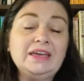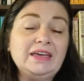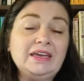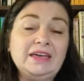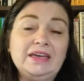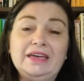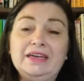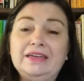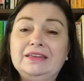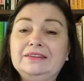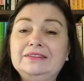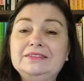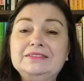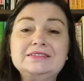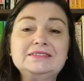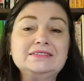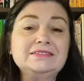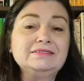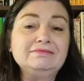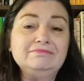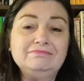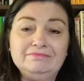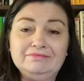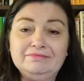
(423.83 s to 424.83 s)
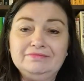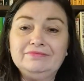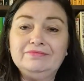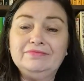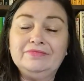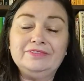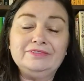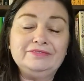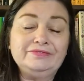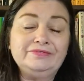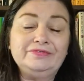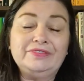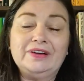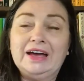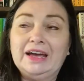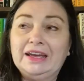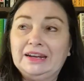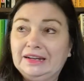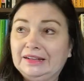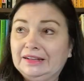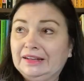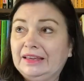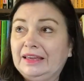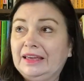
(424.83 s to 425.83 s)
And
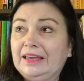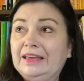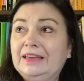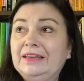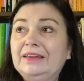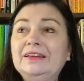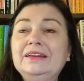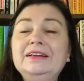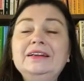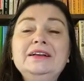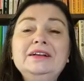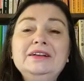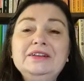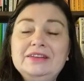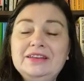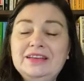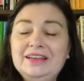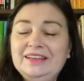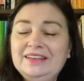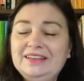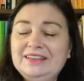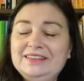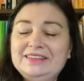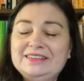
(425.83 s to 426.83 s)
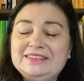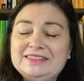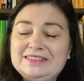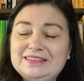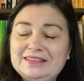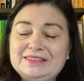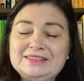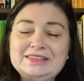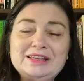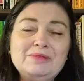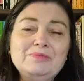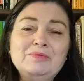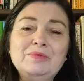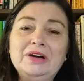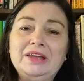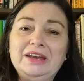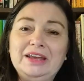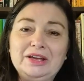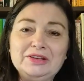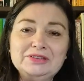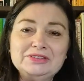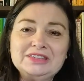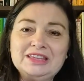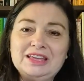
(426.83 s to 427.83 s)
finally,
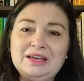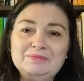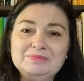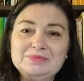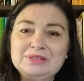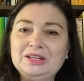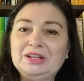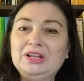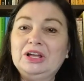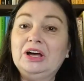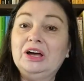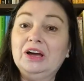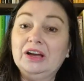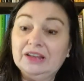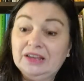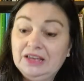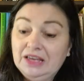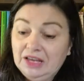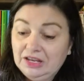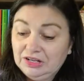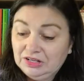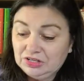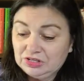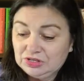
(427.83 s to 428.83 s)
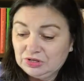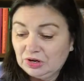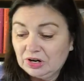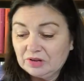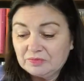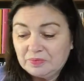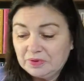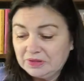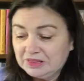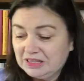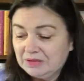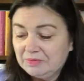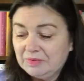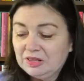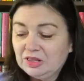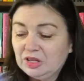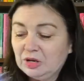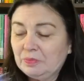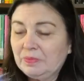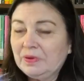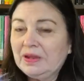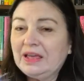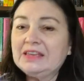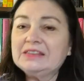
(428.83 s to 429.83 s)
someone else comes along to sort of put them in
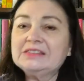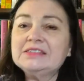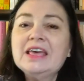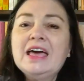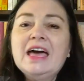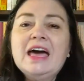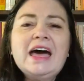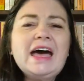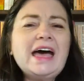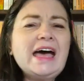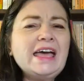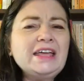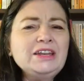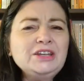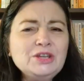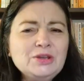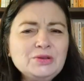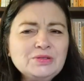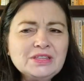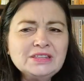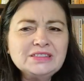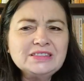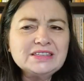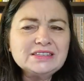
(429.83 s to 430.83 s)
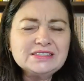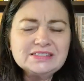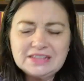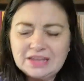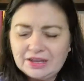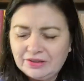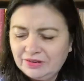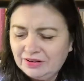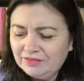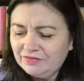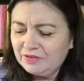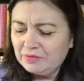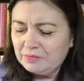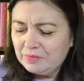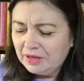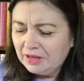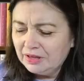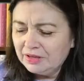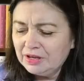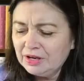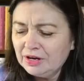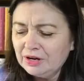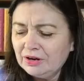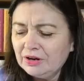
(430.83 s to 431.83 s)
their place. I knew that this sounded
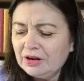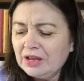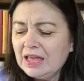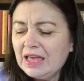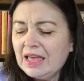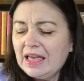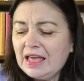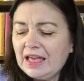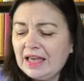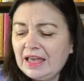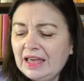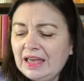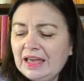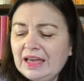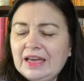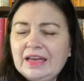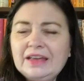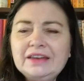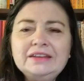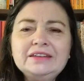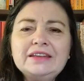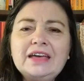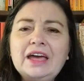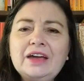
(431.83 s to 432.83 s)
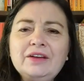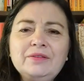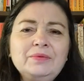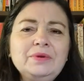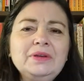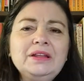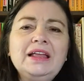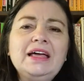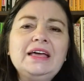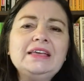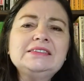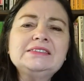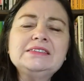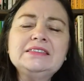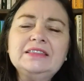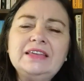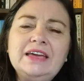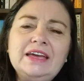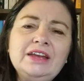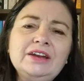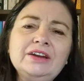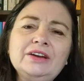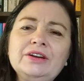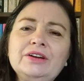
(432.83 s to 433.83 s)
familiar, and I realized
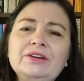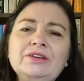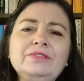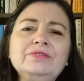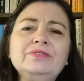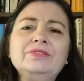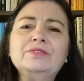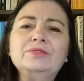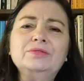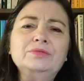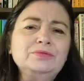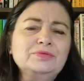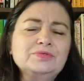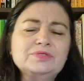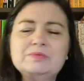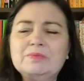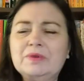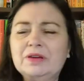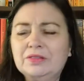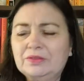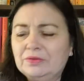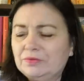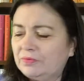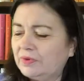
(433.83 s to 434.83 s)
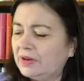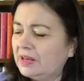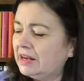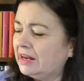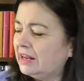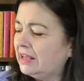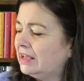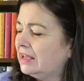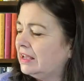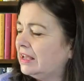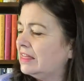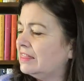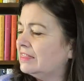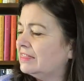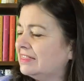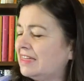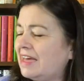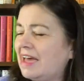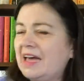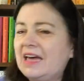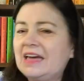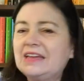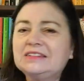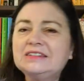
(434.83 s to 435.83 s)
later through some other reading
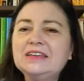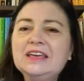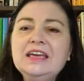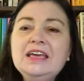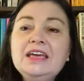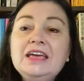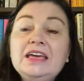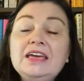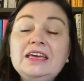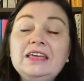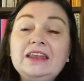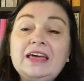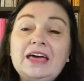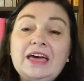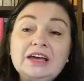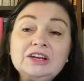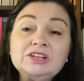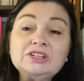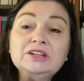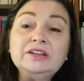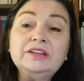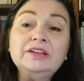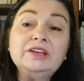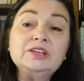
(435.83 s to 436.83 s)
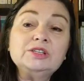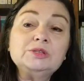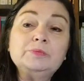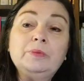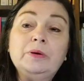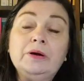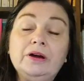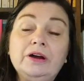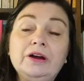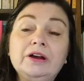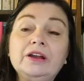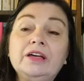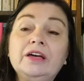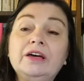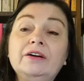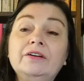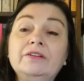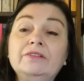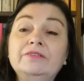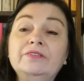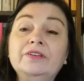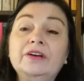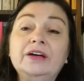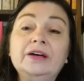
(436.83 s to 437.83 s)
that it actually is part
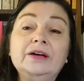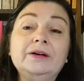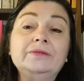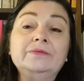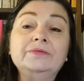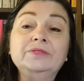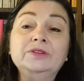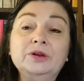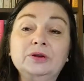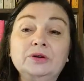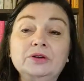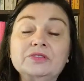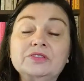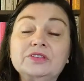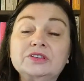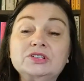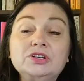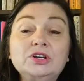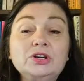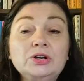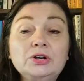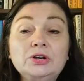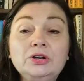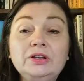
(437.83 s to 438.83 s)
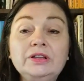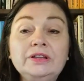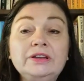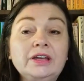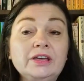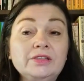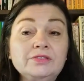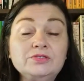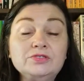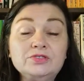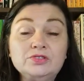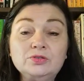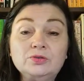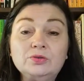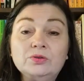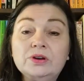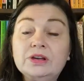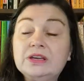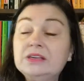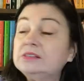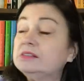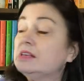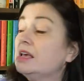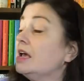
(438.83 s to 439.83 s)
of Yertle the Turtle and other
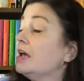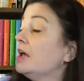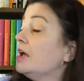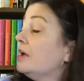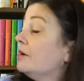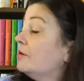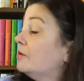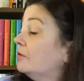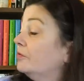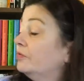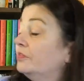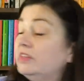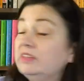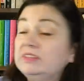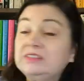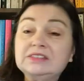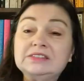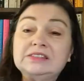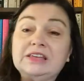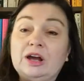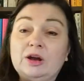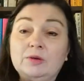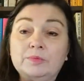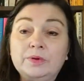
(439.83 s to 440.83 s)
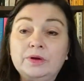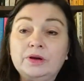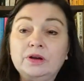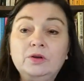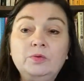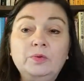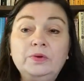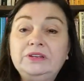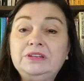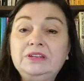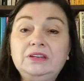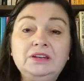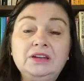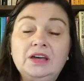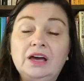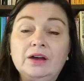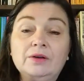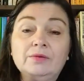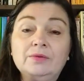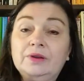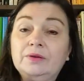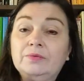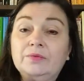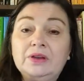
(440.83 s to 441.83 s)
stories. This is our book. We did
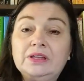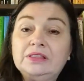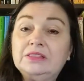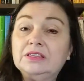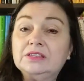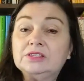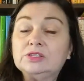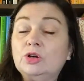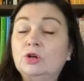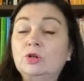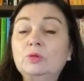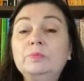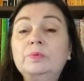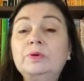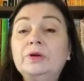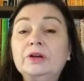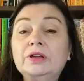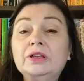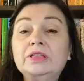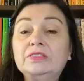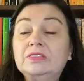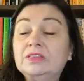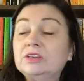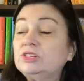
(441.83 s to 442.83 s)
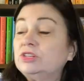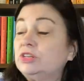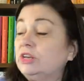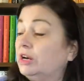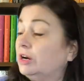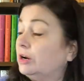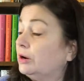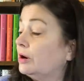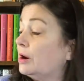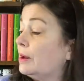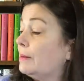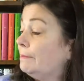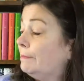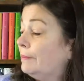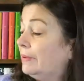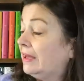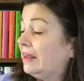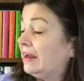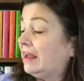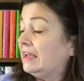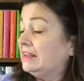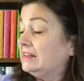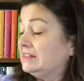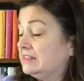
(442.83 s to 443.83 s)
not reread this whole book this year,
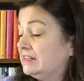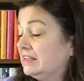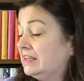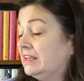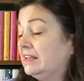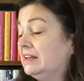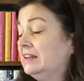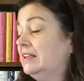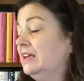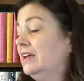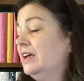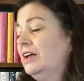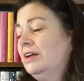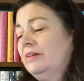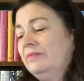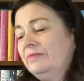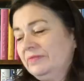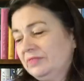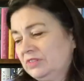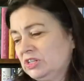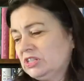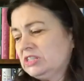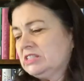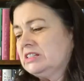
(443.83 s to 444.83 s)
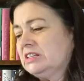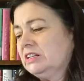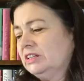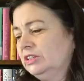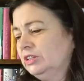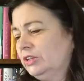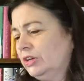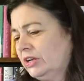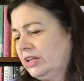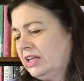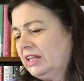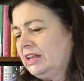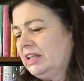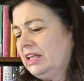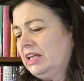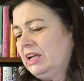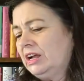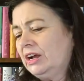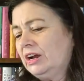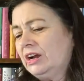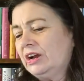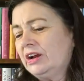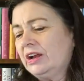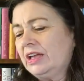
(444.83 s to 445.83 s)
but I did just look in
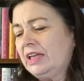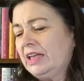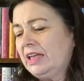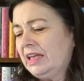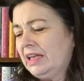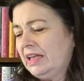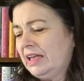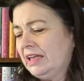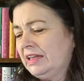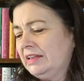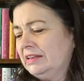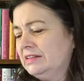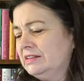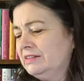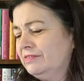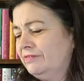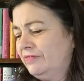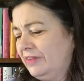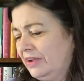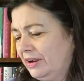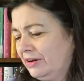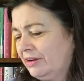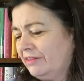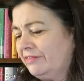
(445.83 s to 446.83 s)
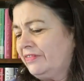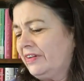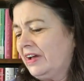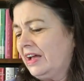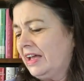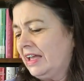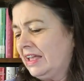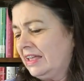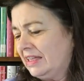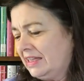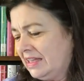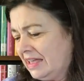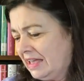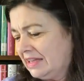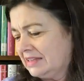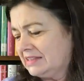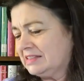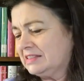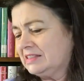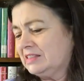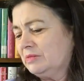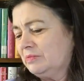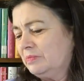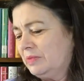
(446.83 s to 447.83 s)
here and verify,
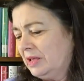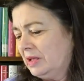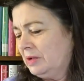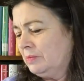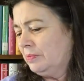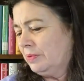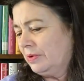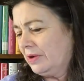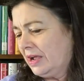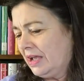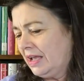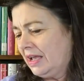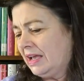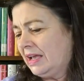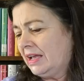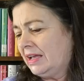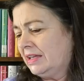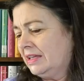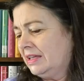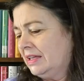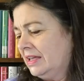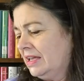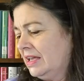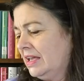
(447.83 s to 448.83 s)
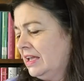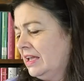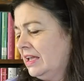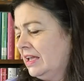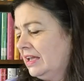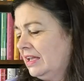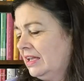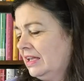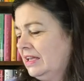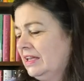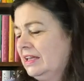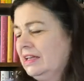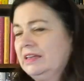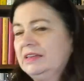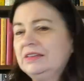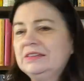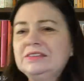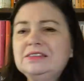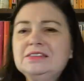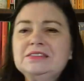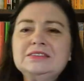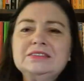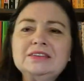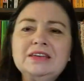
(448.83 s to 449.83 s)
yes, The Big Brag
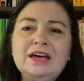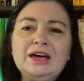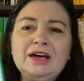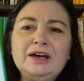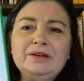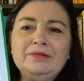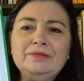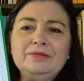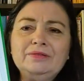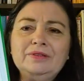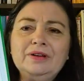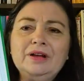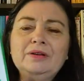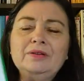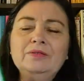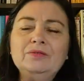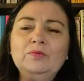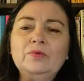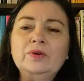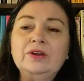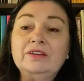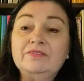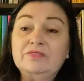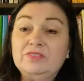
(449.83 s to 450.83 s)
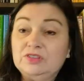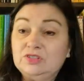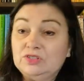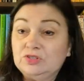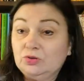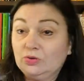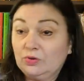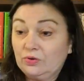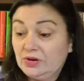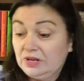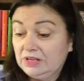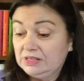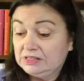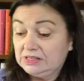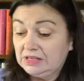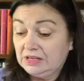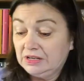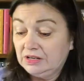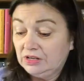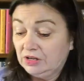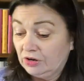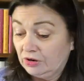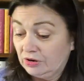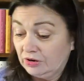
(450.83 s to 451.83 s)
is one of the stories
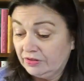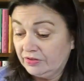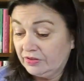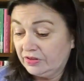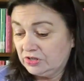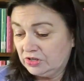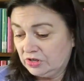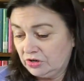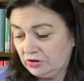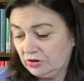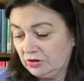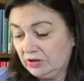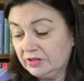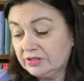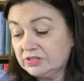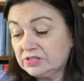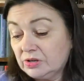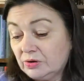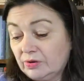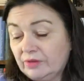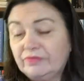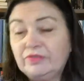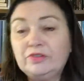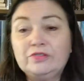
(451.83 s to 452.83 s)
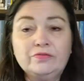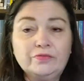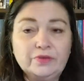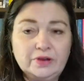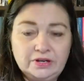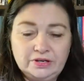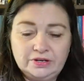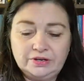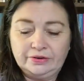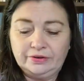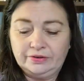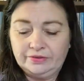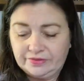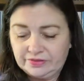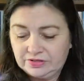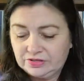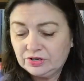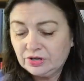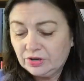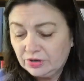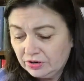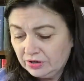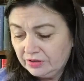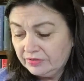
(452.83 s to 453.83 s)
in Yertle the Turtle. So if you've read Yertle the
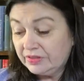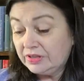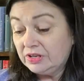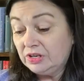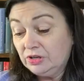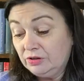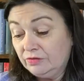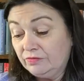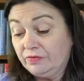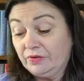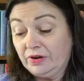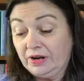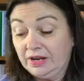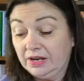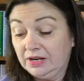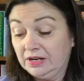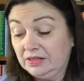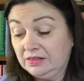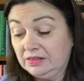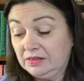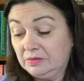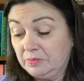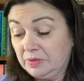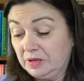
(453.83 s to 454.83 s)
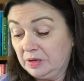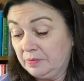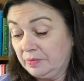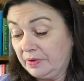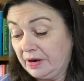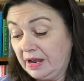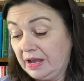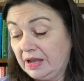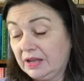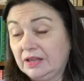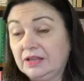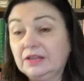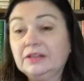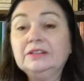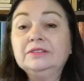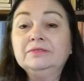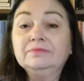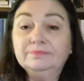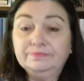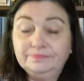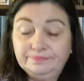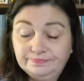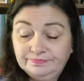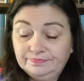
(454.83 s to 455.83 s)
Turtle, then you've read The Big Brag,
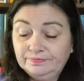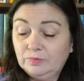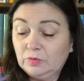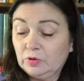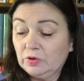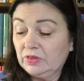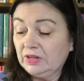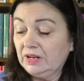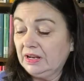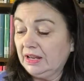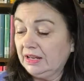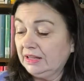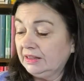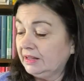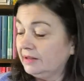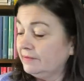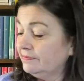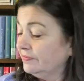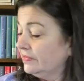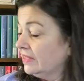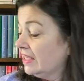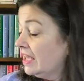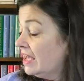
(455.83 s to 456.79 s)
more than likely.